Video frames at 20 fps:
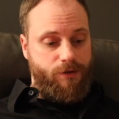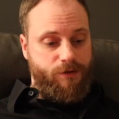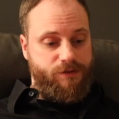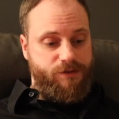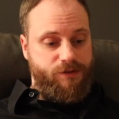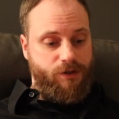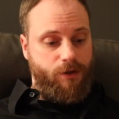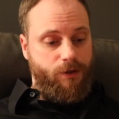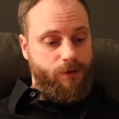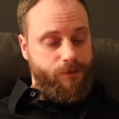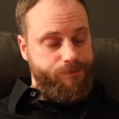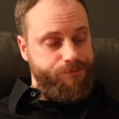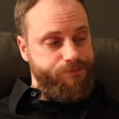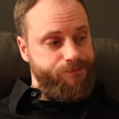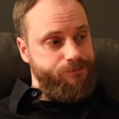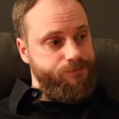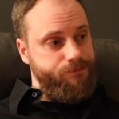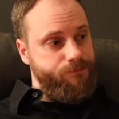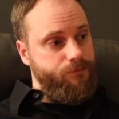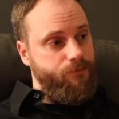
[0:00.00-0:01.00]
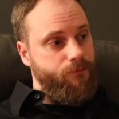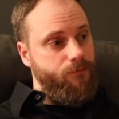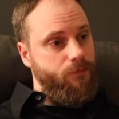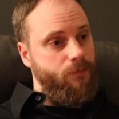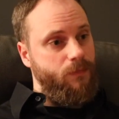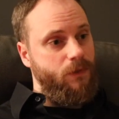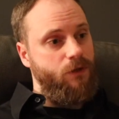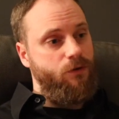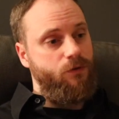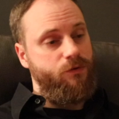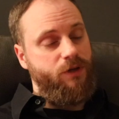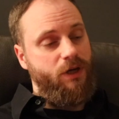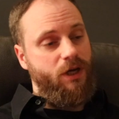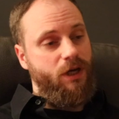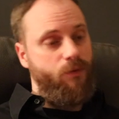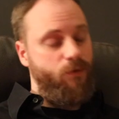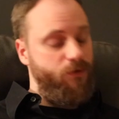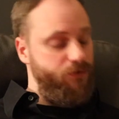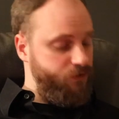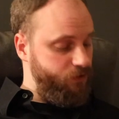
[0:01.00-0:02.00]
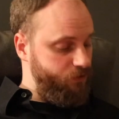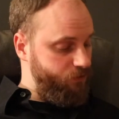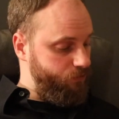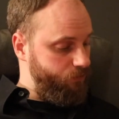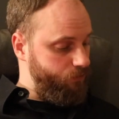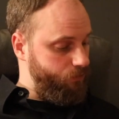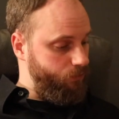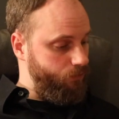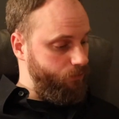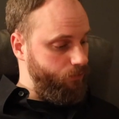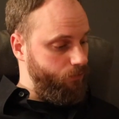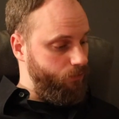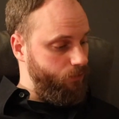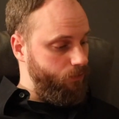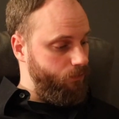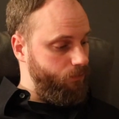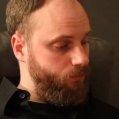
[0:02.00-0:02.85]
So today I wanted to